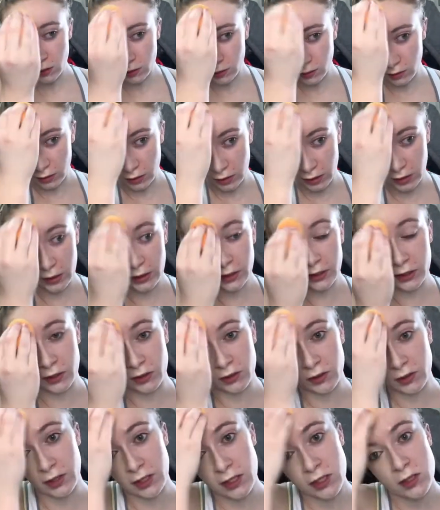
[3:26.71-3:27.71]

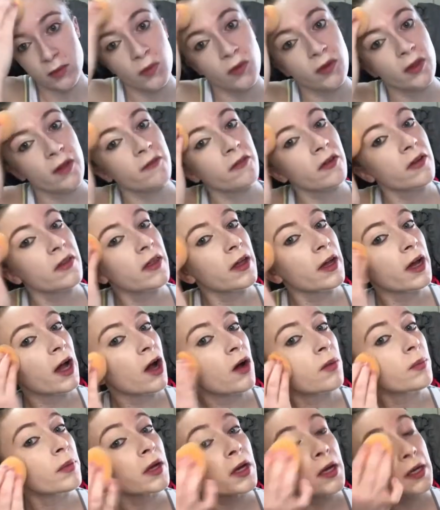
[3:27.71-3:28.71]
literally smooth everything
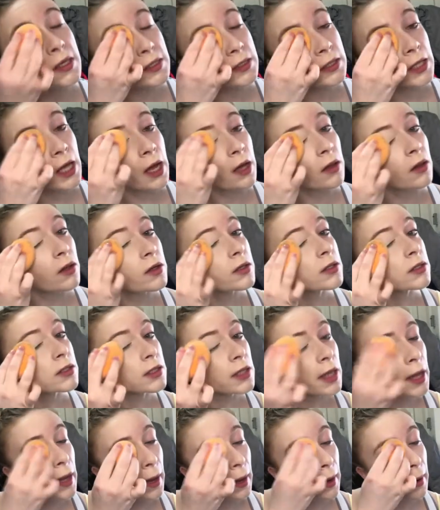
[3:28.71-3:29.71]
out, because that looks
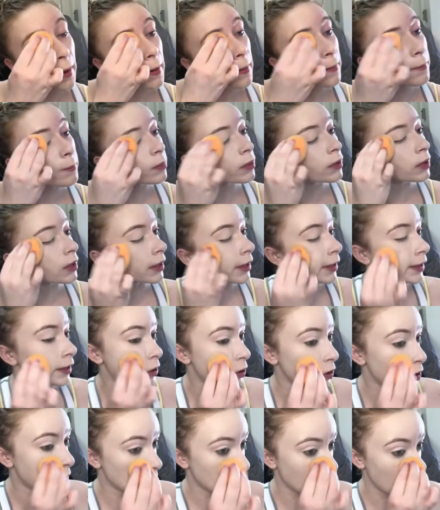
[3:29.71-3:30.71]
like
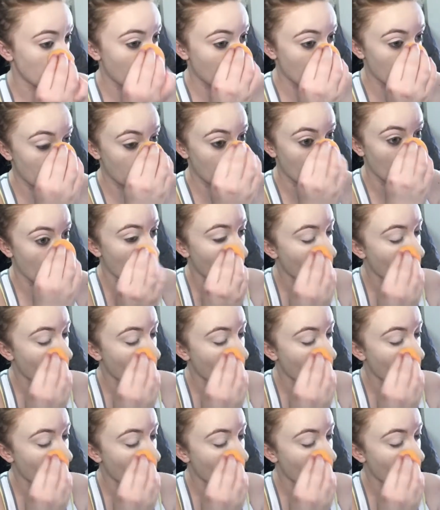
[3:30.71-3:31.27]
complete shit.